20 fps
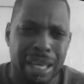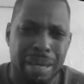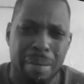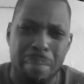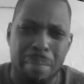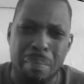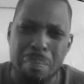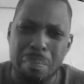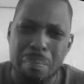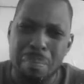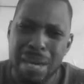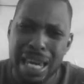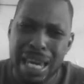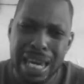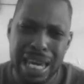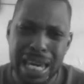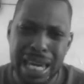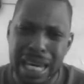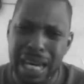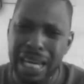
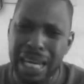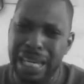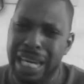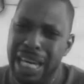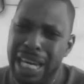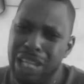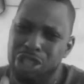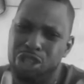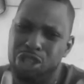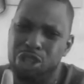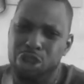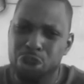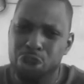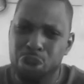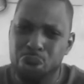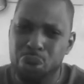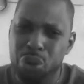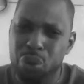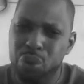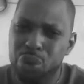Me against
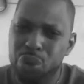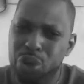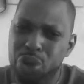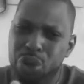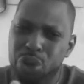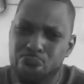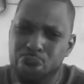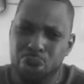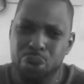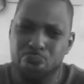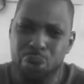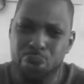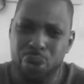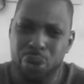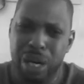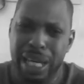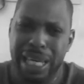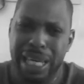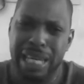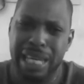you, you
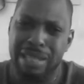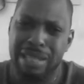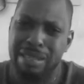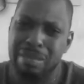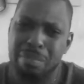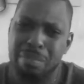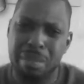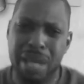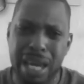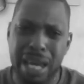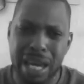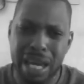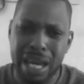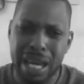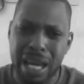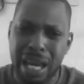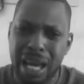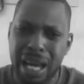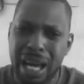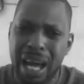against
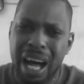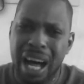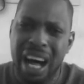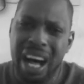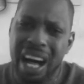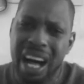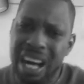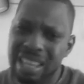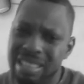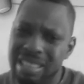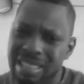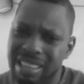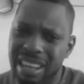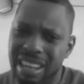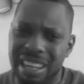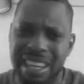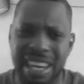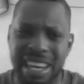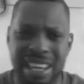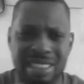me, us
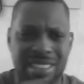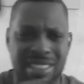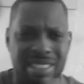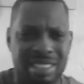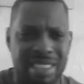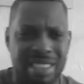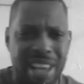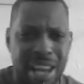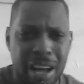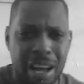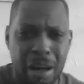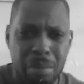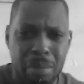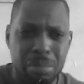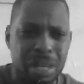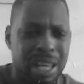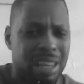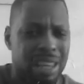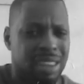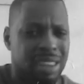against
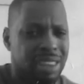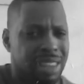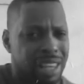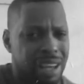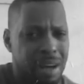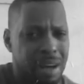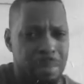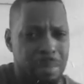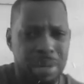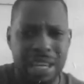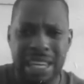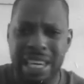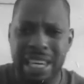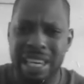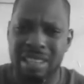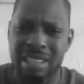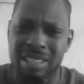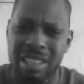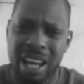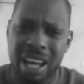them, them
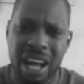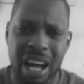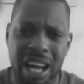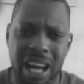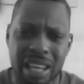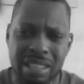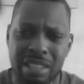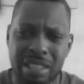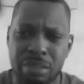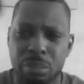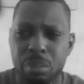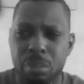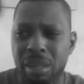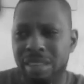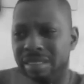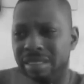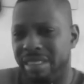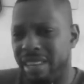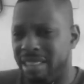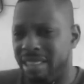against us,
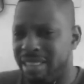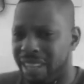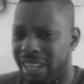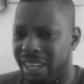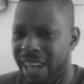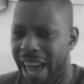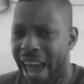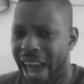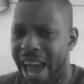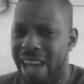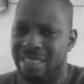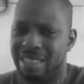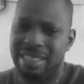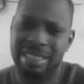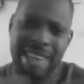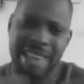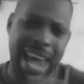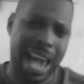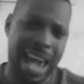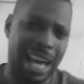this class,
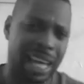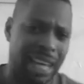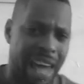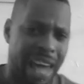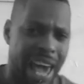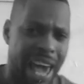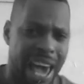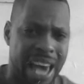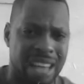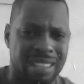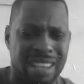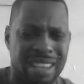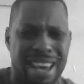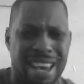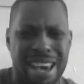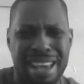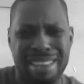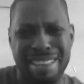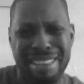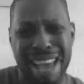
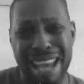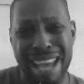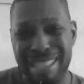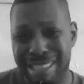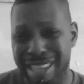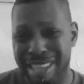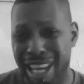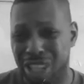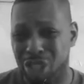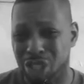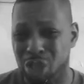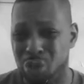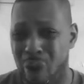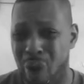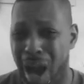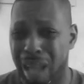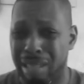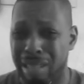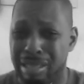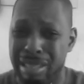that
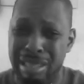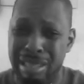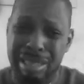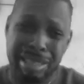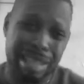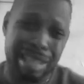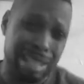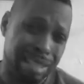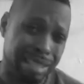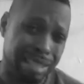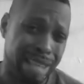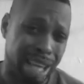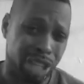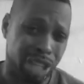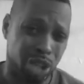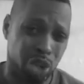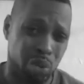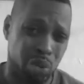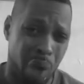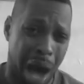sexuality, this
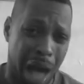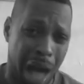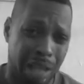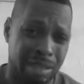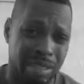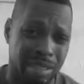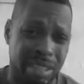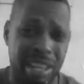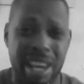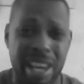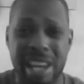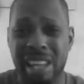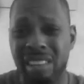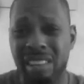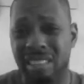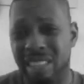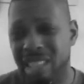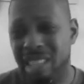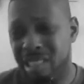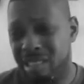sexuality,
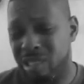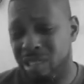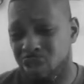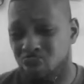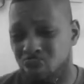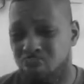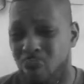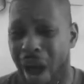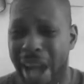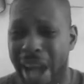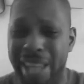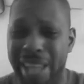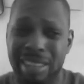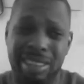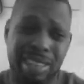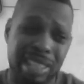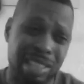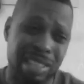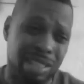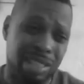this is
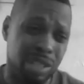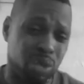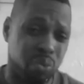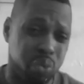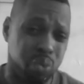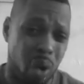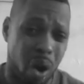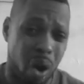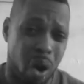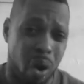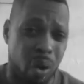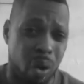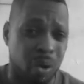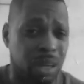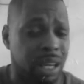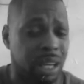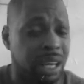right, this is wrong.